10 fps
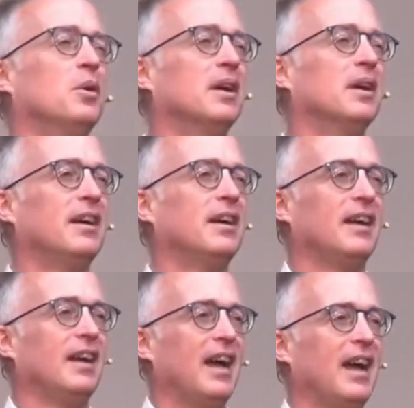And then he
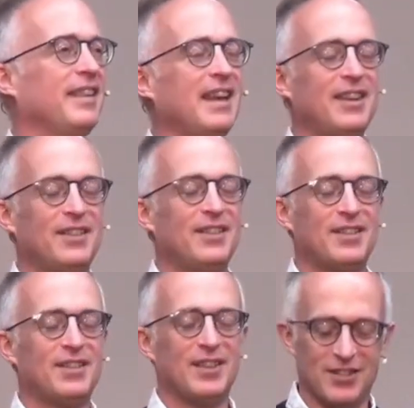says,
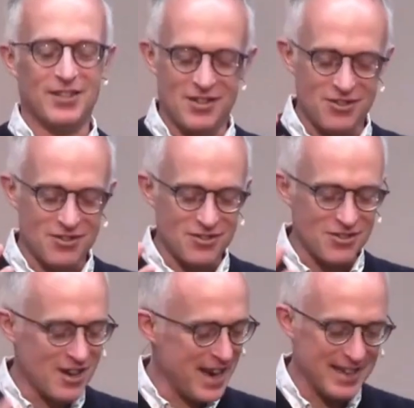great, I've got you
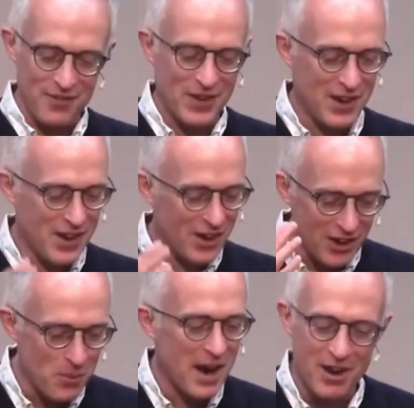where I
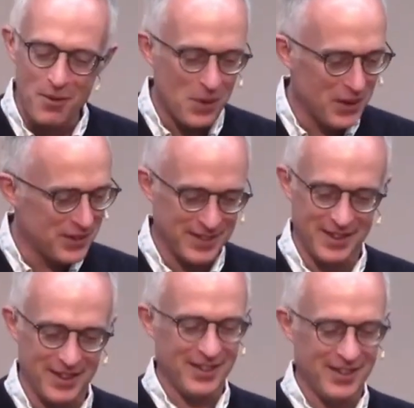wanted you,
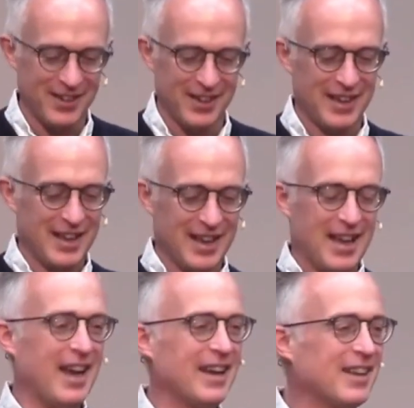and I can take
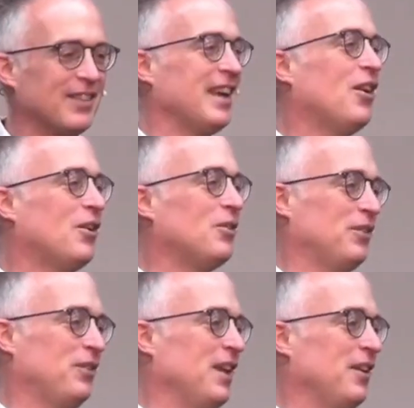hold of you
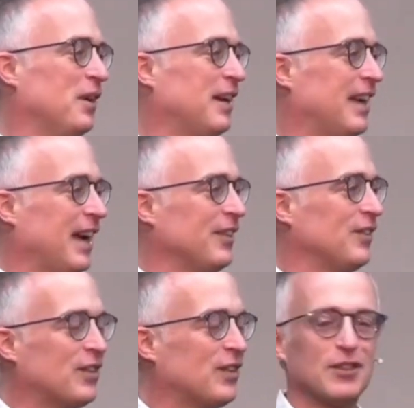and start to
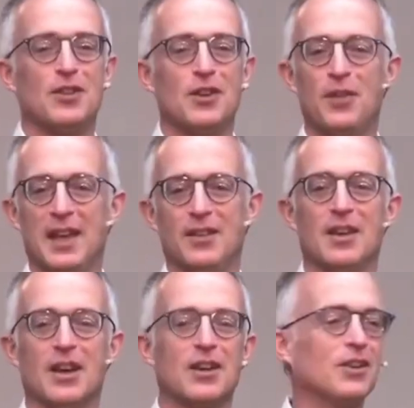do things that
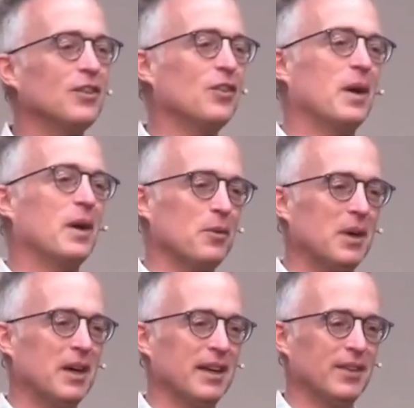I couldn't do
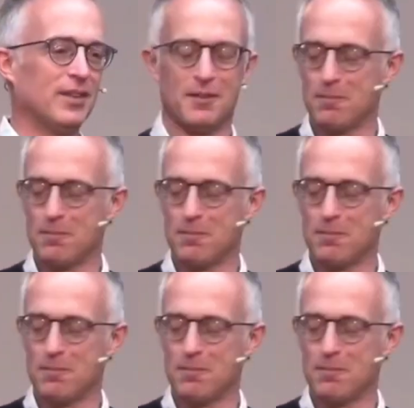otherwise.